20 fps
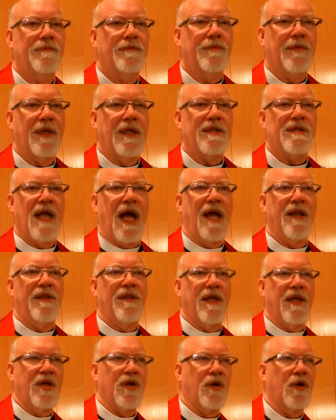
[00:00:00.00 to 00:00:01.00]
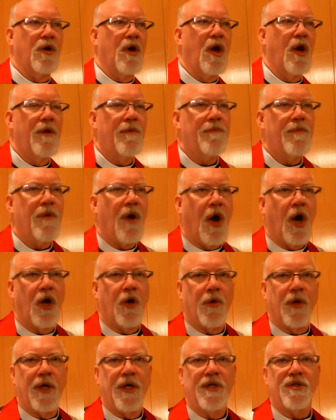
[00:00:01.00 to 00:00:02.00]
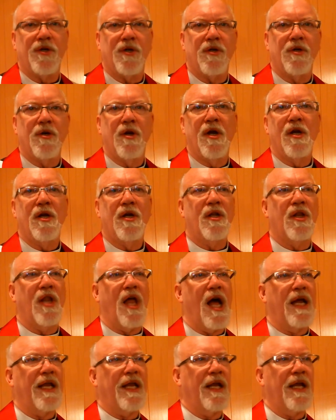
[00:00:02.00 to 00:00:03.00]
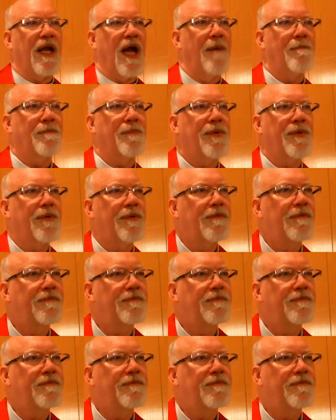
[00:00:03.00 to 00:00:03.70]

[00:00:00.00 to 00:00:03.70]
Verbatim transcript: It's not that your arteries are clogging up,